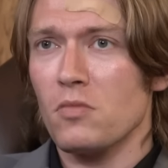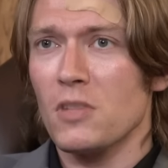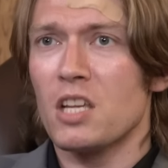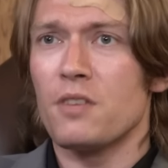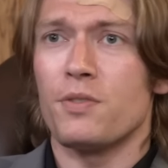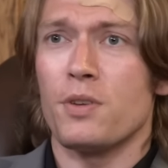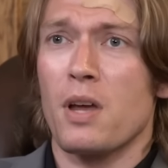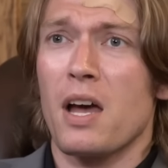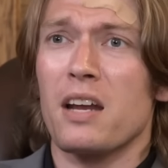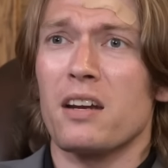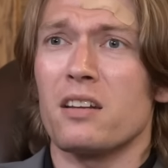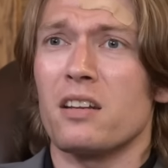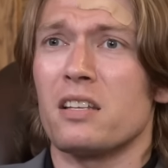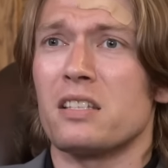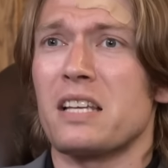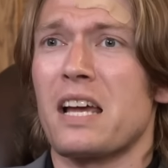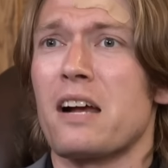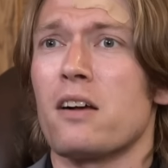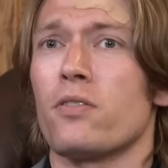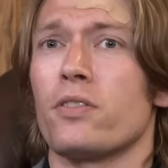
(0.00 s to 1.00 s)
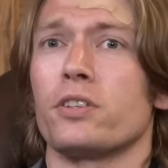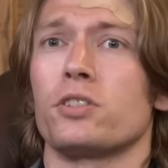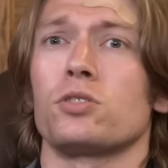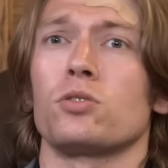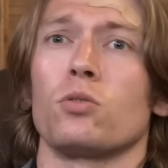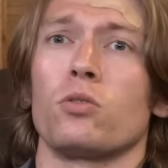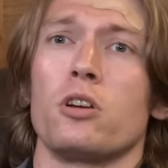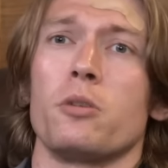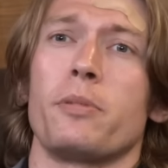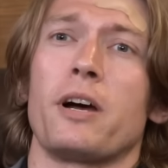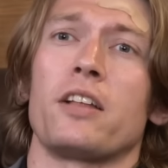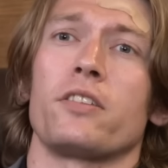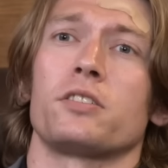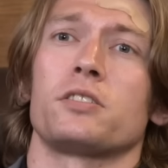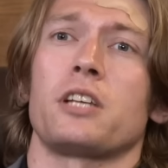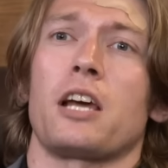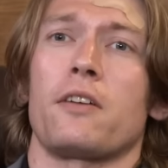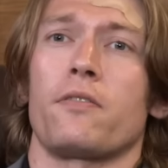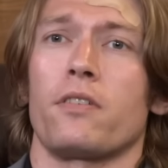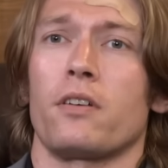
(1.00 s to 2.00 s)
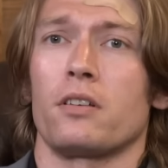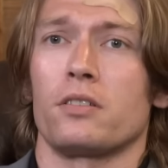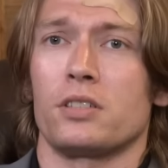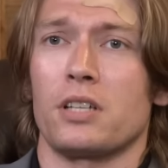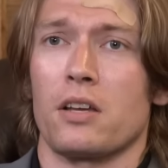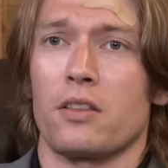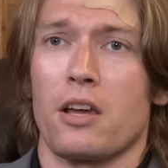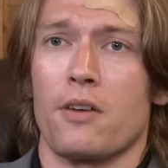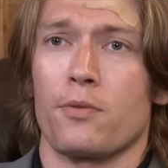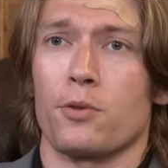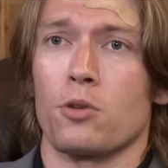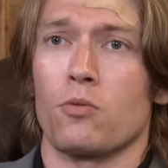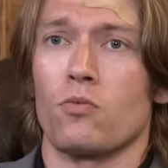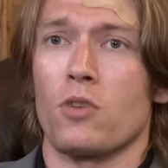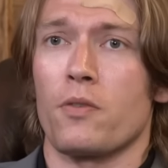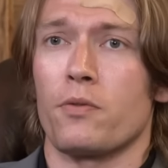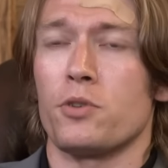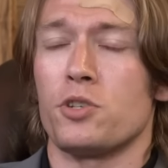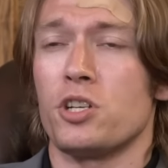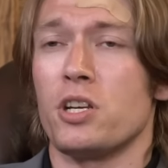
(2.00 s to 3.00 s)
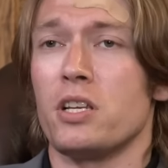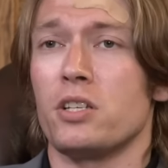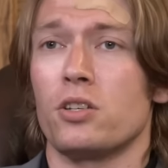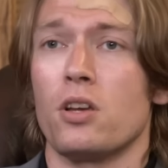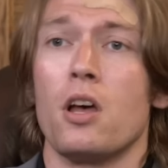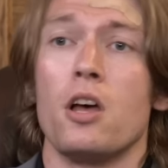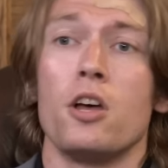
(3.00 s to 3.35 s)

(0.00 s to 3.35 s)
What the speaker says: If you had any doubt, this story about the South African refugees